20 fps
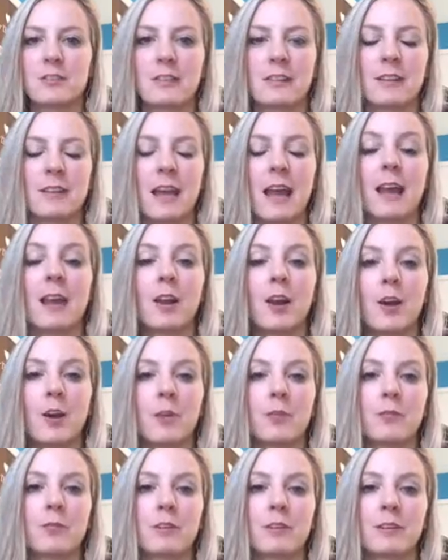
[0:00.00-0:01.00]
it at
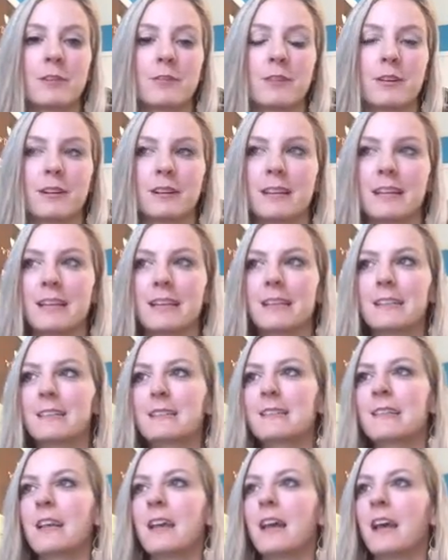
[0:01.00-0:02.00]
home for different things.